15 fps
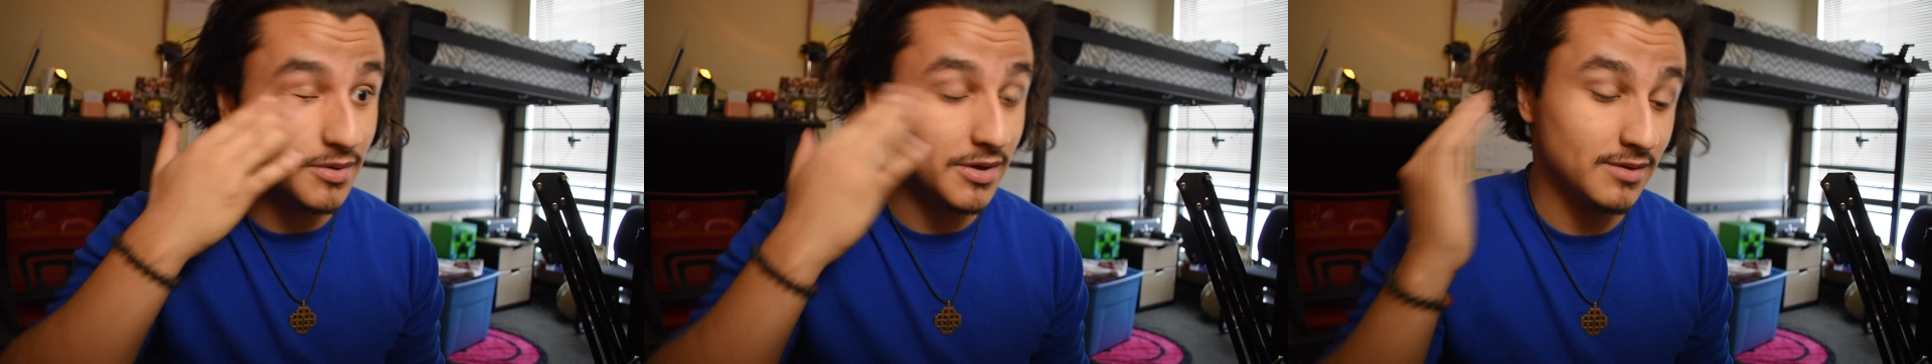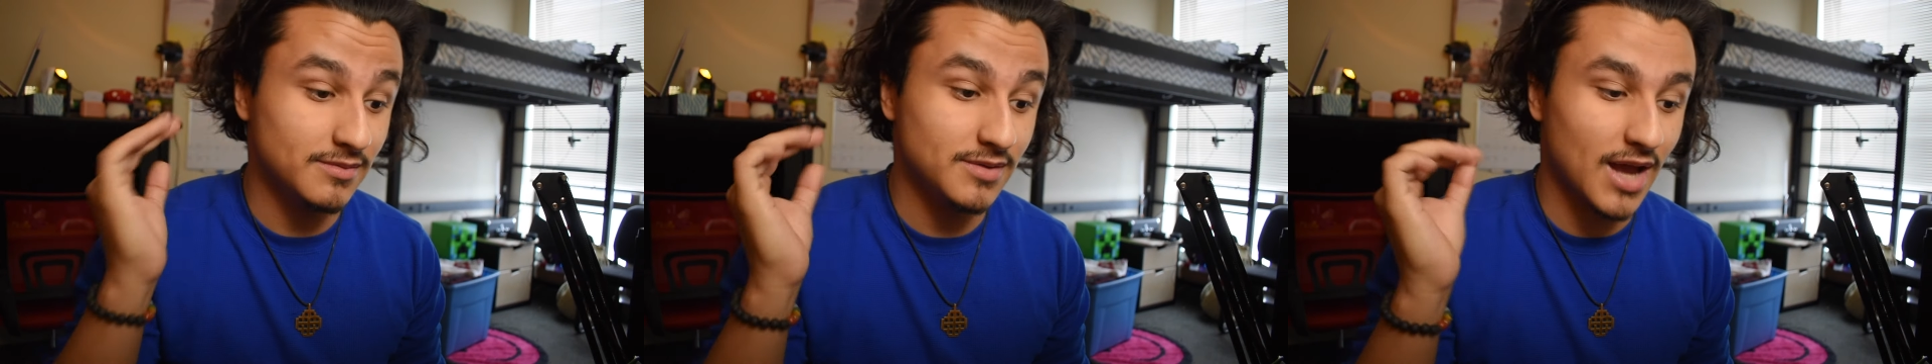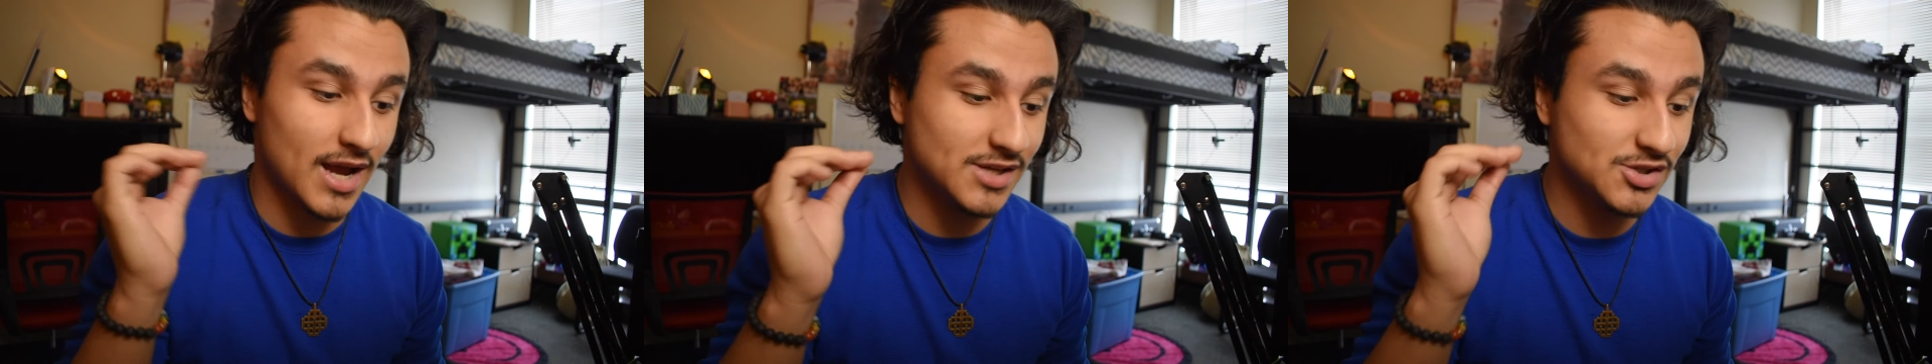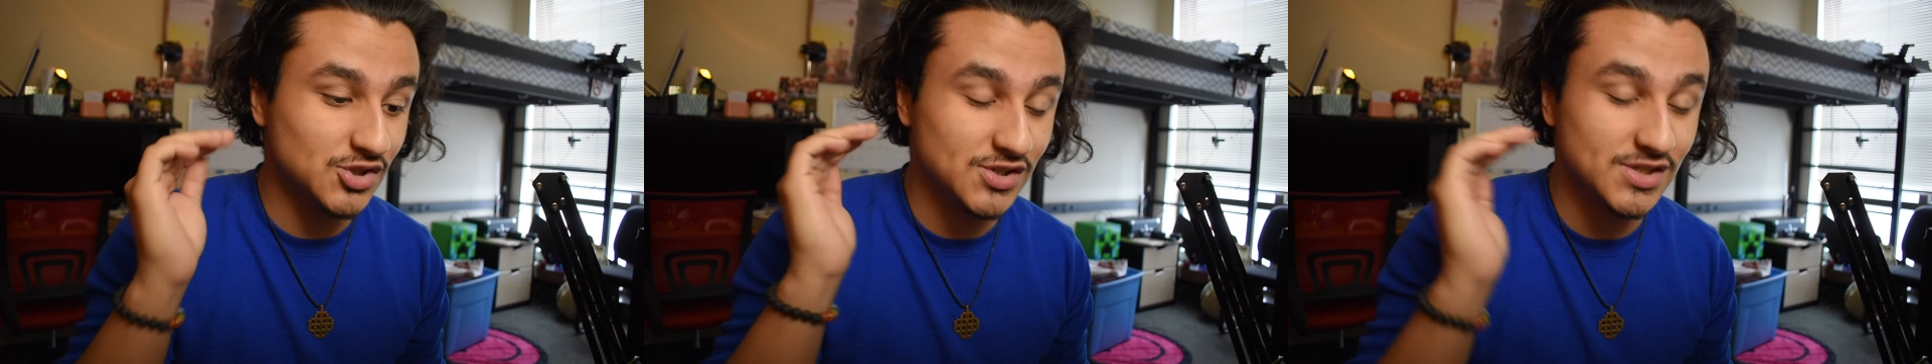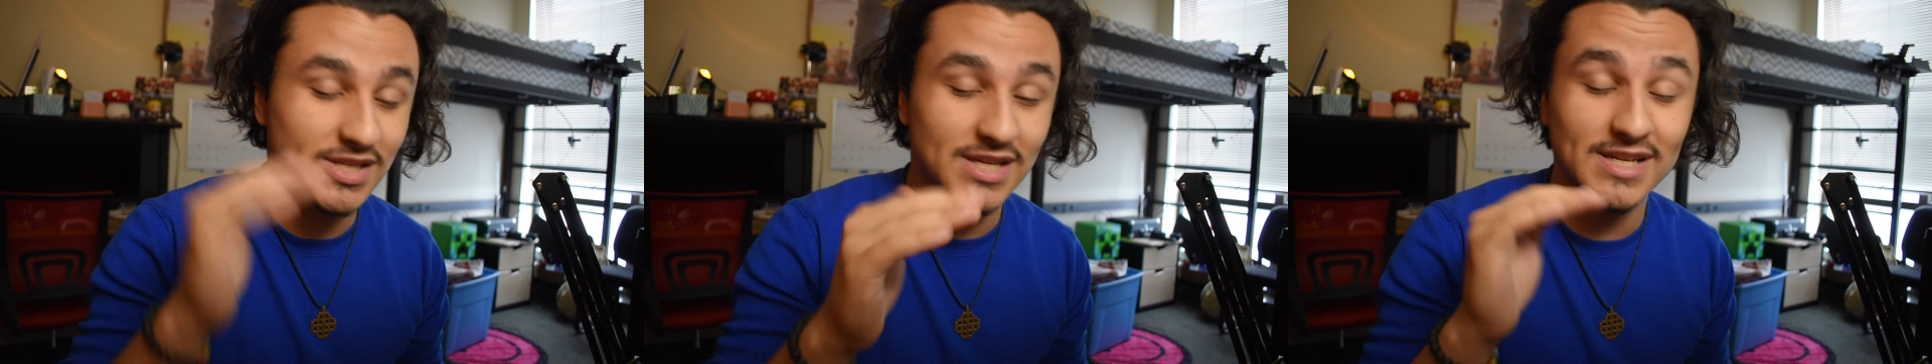but I
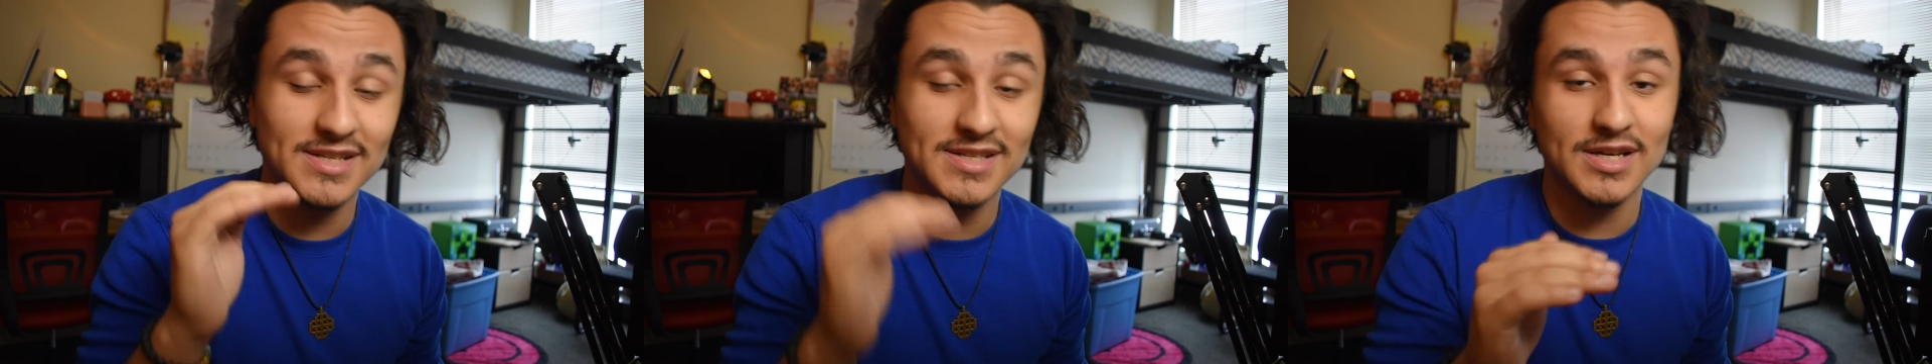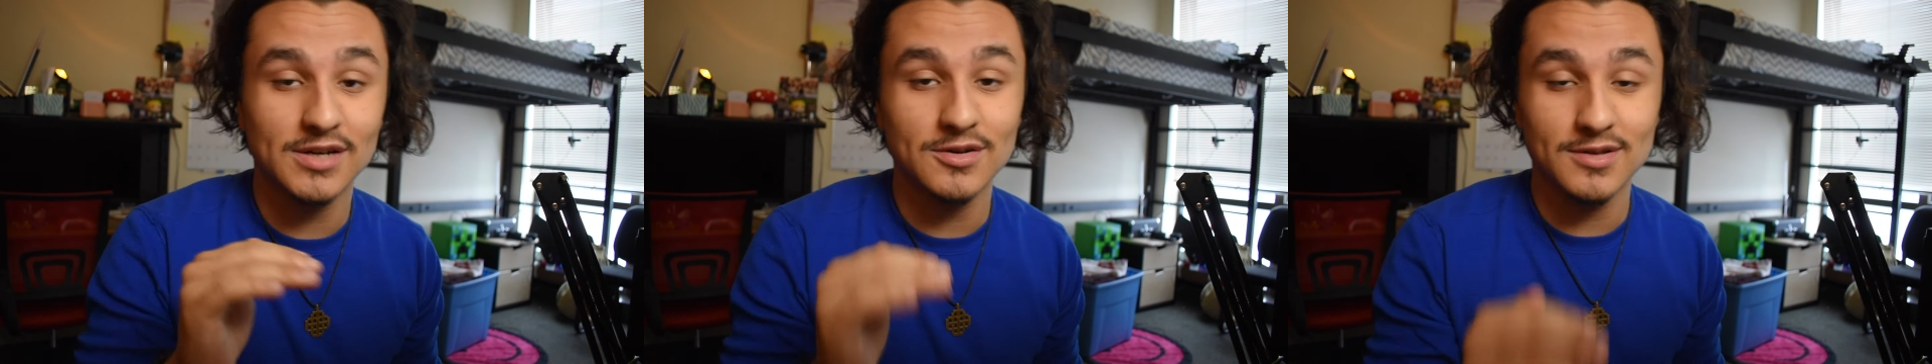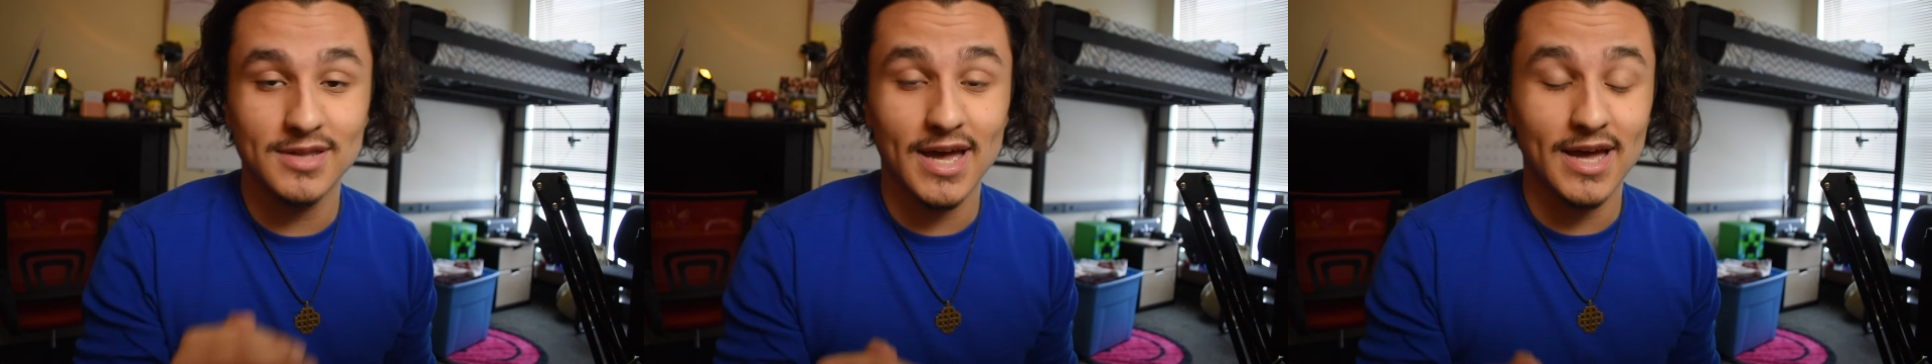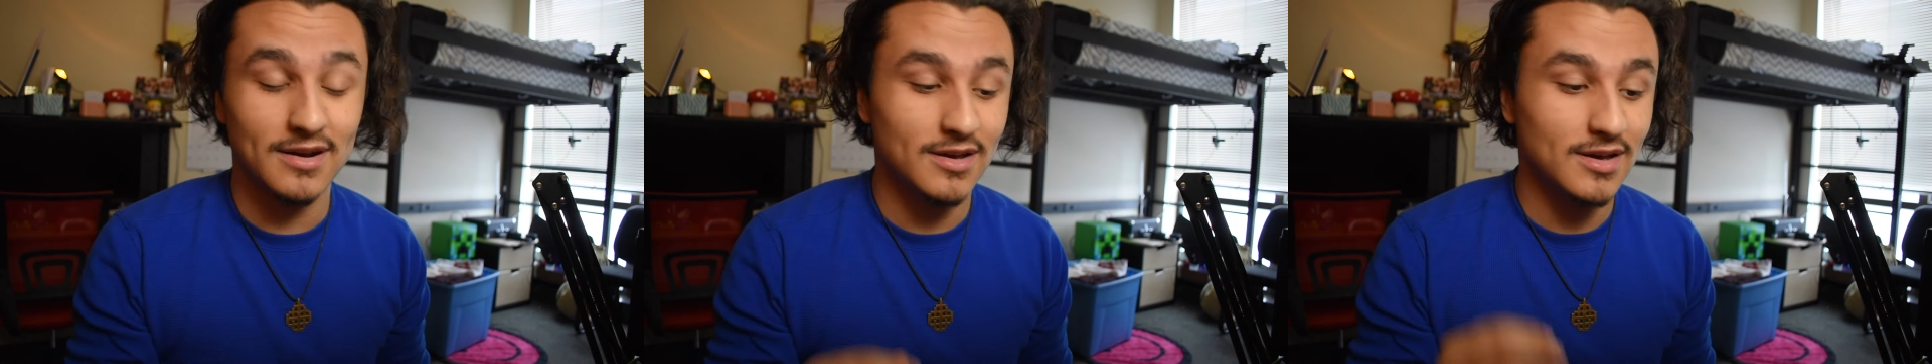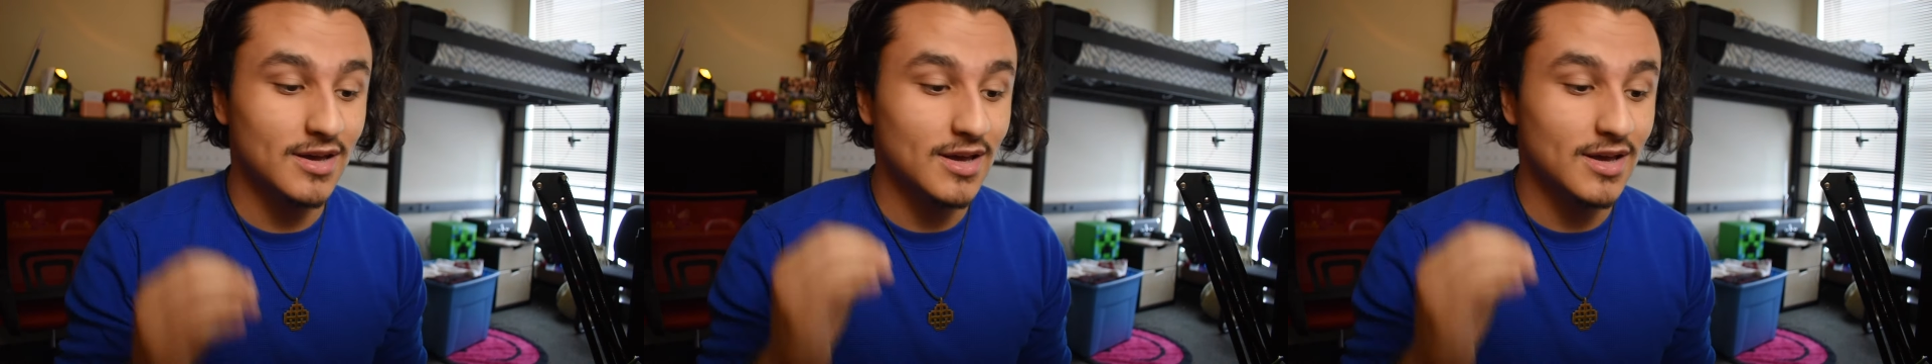just need to tell you that.